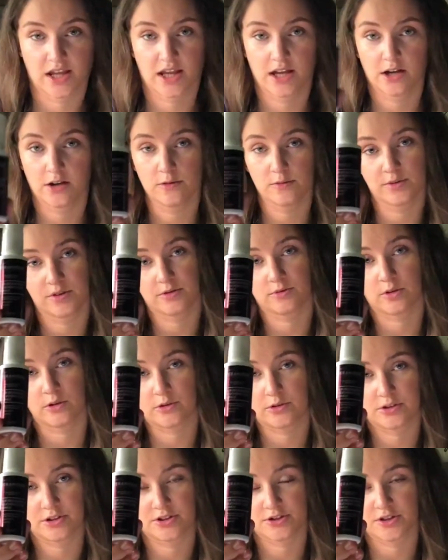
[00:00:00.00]
hair
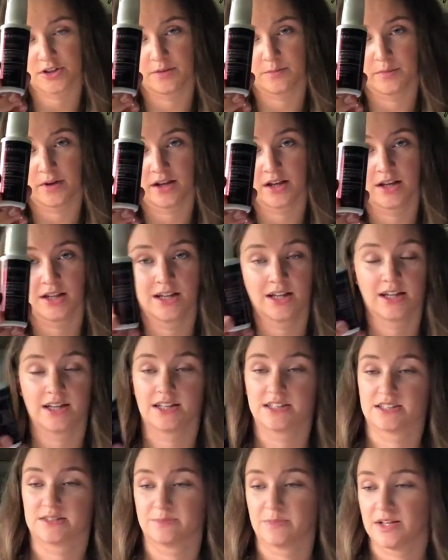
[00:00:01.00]
regrowth treatment
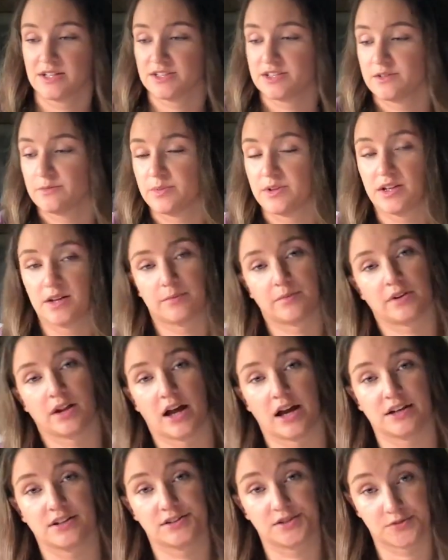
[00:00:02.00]
is meant to be
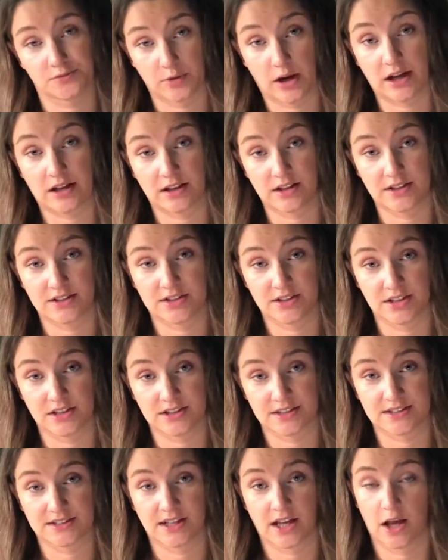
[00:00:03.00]
applied directly to
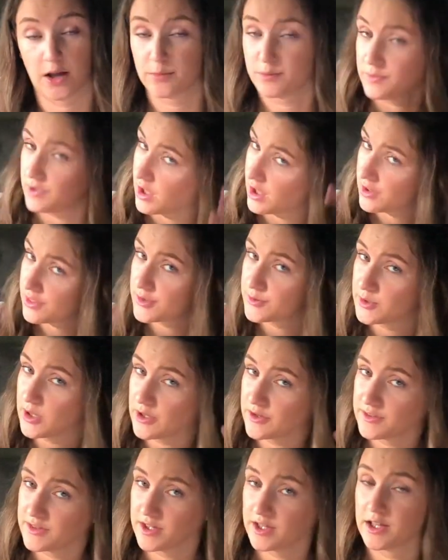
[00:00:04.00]
the scalp, not
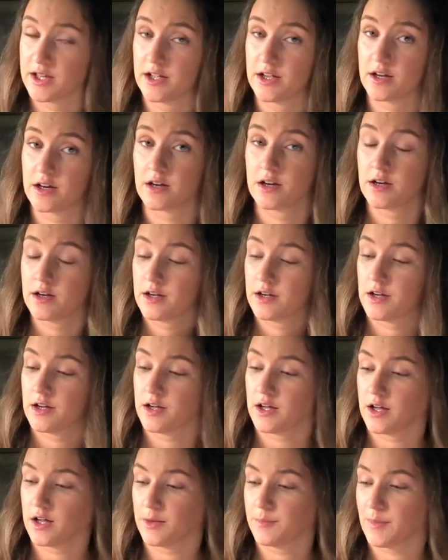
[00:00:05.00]
throughout the hair.
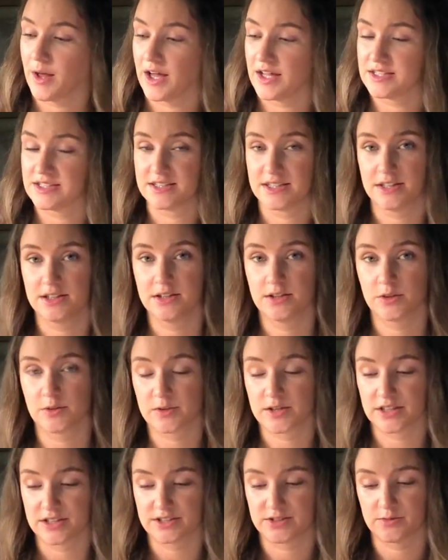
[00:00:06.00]
I did
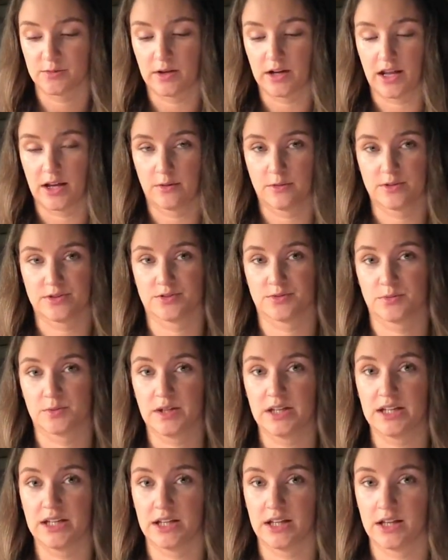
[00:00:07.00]
notice when I was
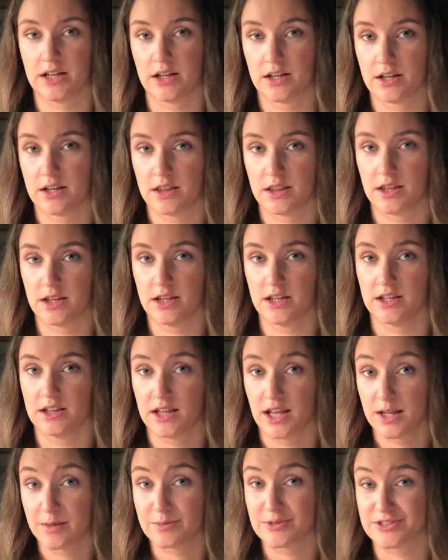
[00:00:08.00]
reading the
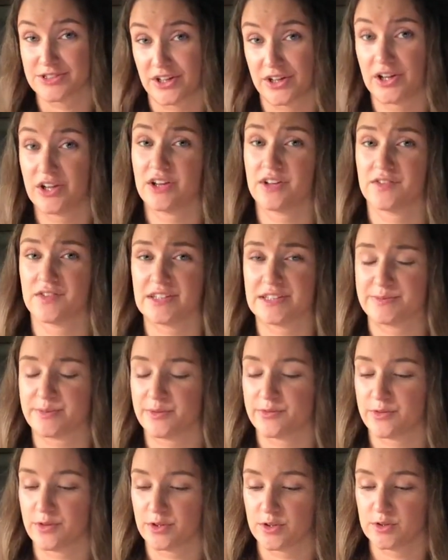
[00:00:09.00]
labels on all of these
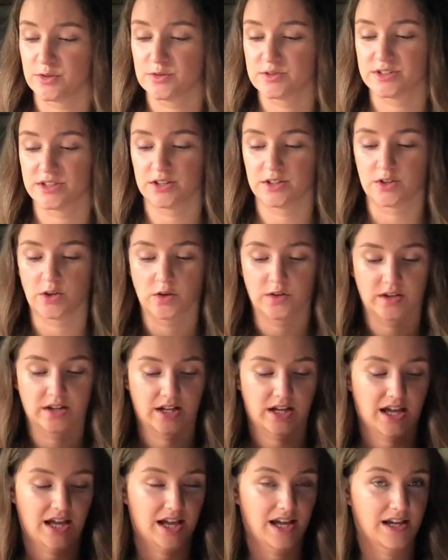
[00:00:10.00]
before using though
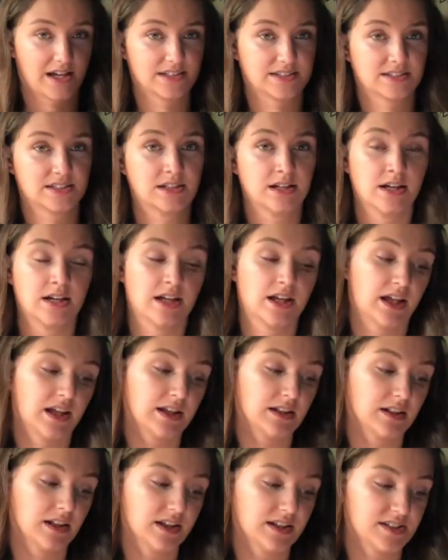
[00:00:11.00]
that it has
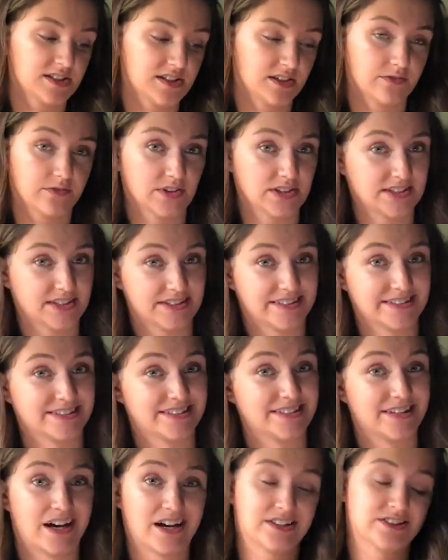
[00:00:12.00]
a list of reasons
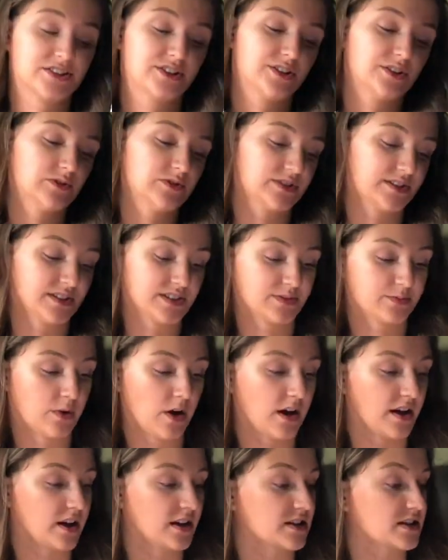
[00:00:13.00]
not to use this
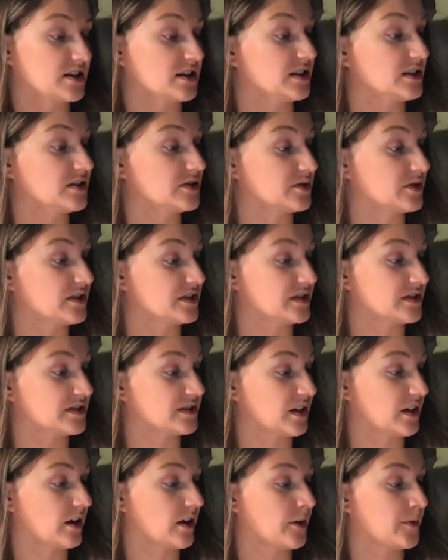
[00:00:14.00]
product, and these reasons
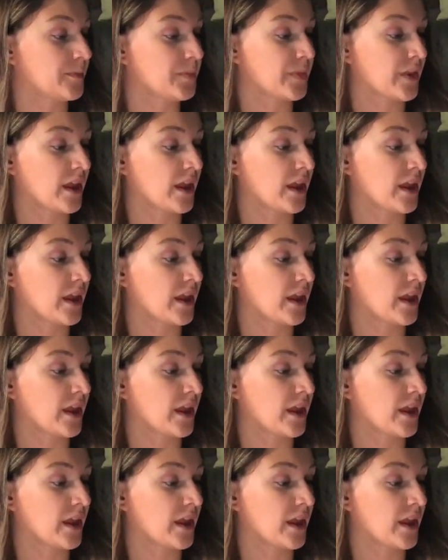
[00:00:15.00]
are